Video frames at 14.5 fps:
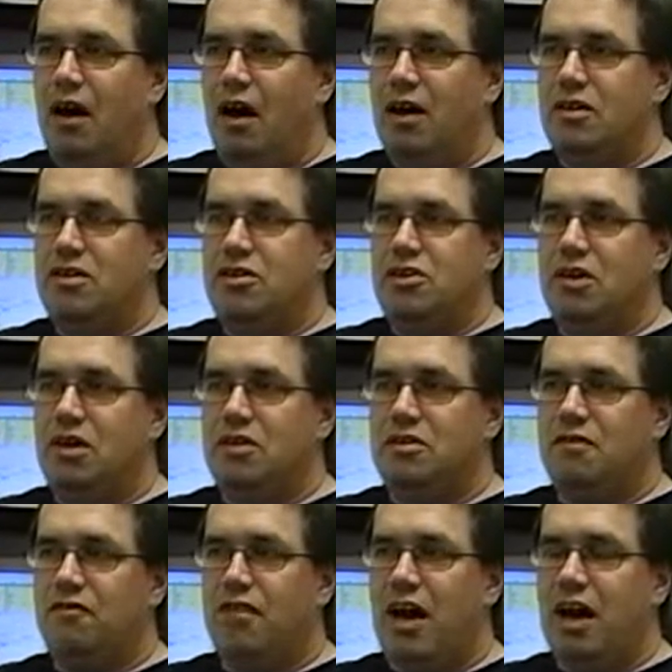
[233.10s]

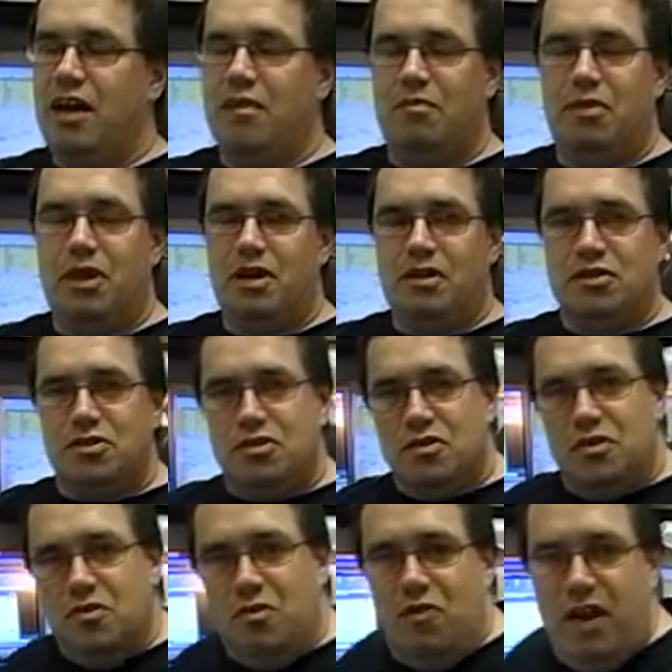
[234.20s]
unjustifiably in a
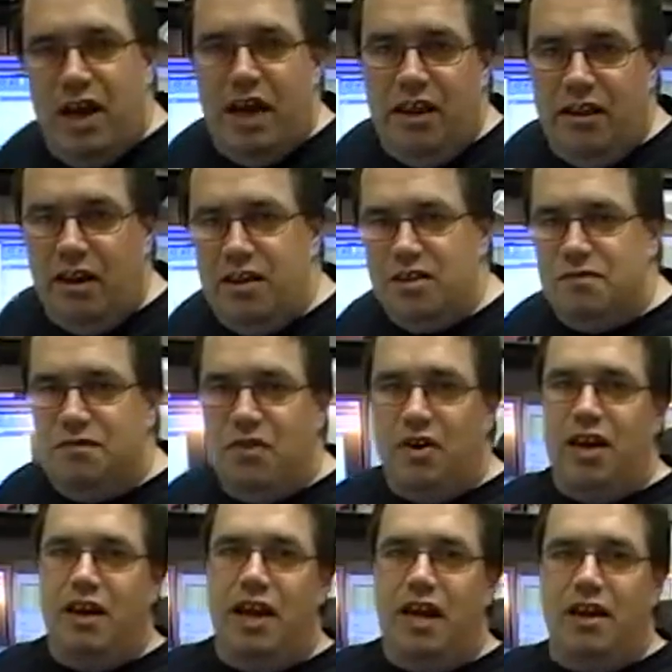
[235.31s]
certain way that is
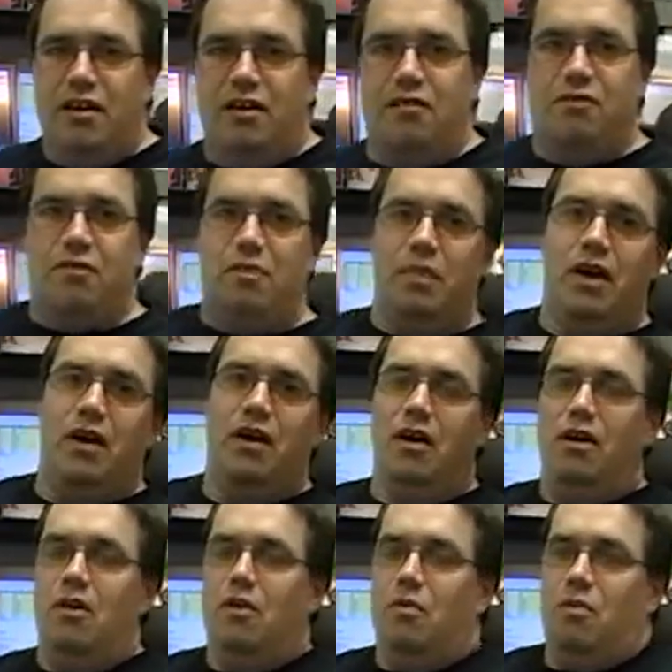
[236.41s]
very negative.
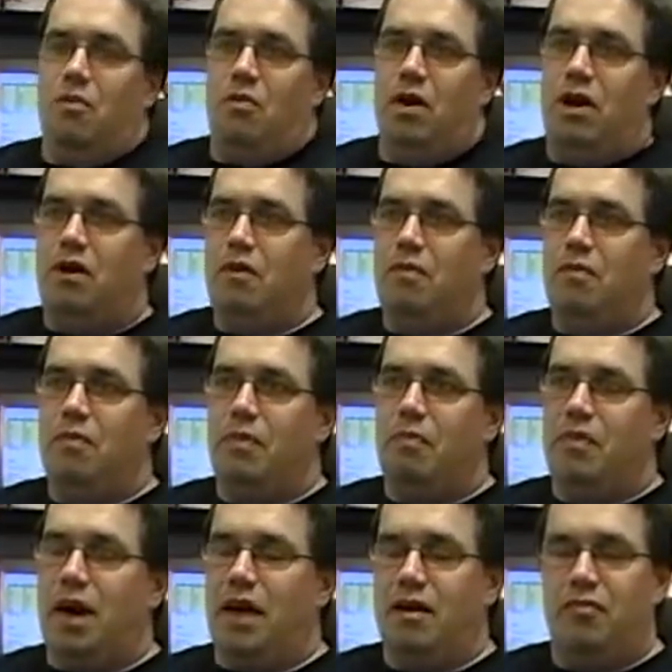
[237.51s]
Well,
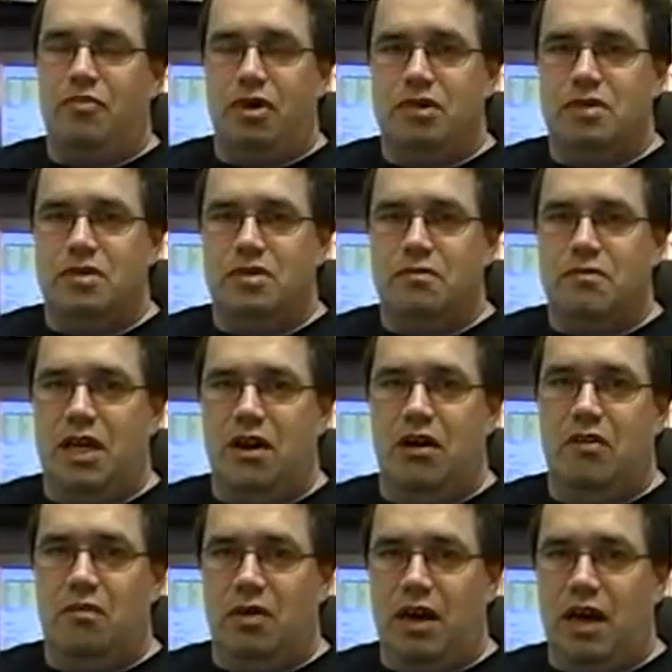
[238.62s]
my impressions of
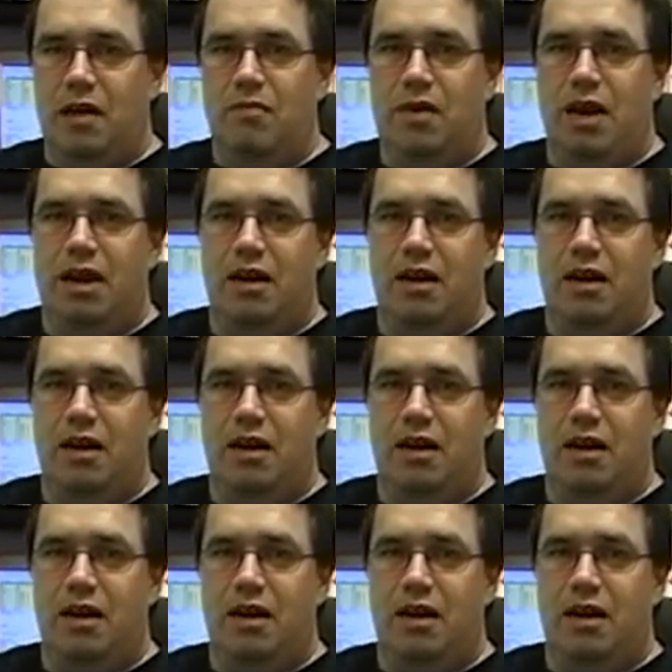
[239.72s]
Derek when I met